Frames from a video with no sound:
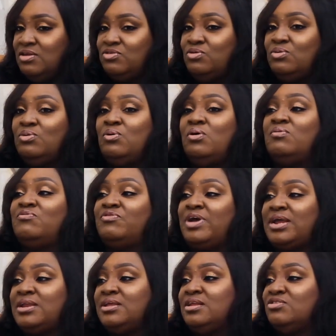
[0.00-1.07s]
So on
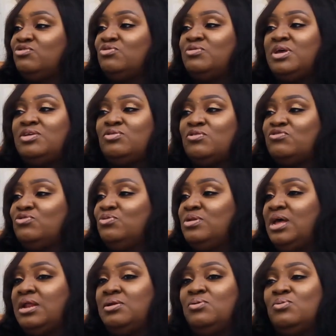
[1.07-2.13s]
Friday, the children just knew
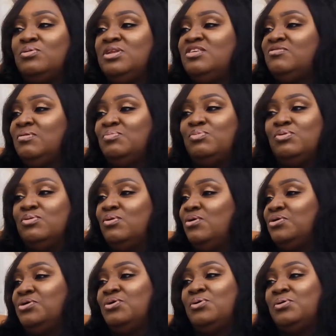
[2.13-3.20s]
that, look, these people
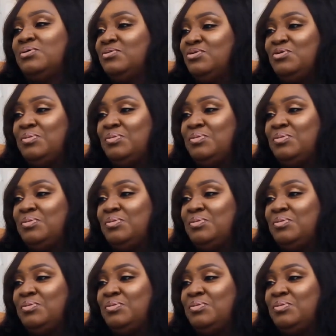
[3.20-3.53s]
are your, you